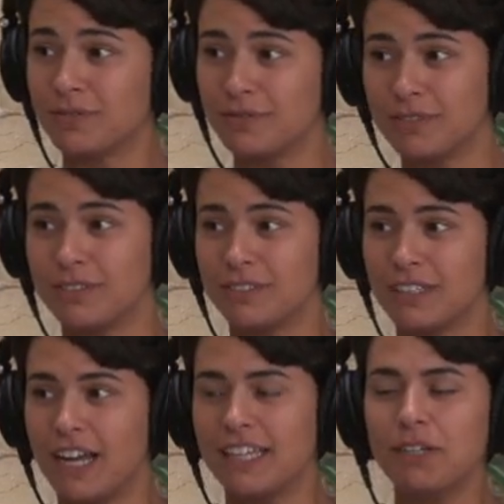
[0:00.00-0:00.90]
Do I?
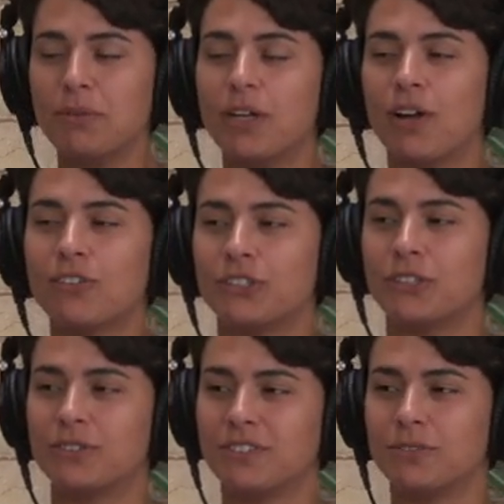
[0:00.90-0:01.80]
I think we all do.
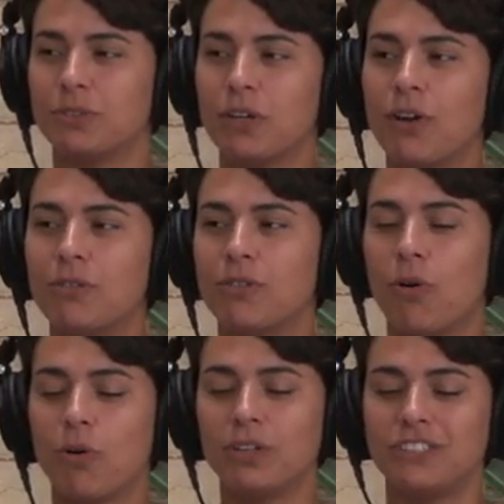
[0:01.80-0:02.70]
We all
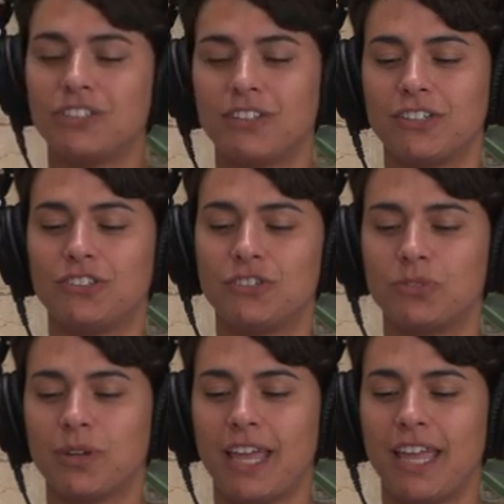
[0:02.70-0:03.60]
hold each other
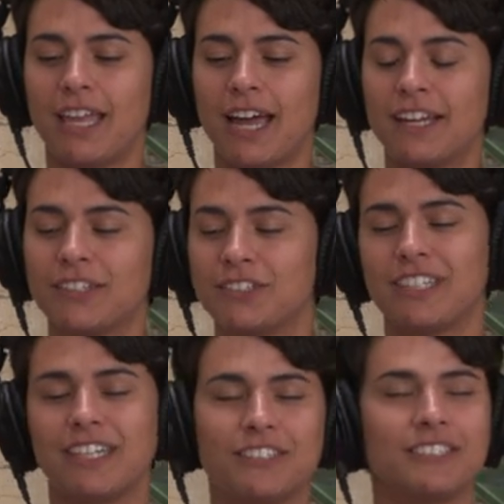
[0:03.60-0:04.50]
to a higher
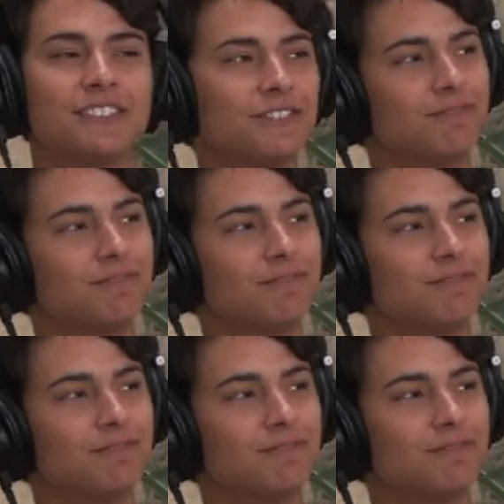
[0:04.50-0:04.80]
standard.